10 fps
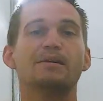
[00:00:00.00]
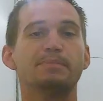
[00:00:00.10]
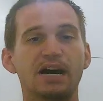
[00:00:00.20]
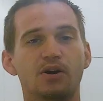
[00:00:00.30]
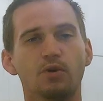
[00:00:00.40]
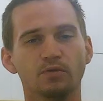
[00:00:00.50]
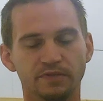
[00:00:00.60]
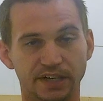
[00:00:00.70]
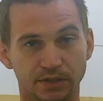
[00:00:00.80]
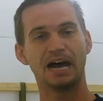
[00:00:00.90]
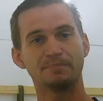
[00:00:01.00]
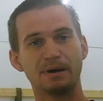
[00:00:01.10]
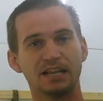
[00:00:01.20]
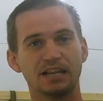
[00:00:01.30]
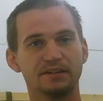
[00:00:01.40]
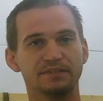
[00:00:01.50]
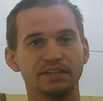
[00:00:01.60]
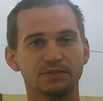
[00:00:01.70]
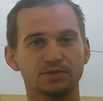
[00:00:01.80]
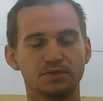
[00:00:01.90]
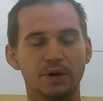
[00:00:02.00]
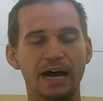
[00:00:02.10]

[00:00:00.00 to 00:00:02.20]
I buy a whole vehicle. I buy a lot of vehicles through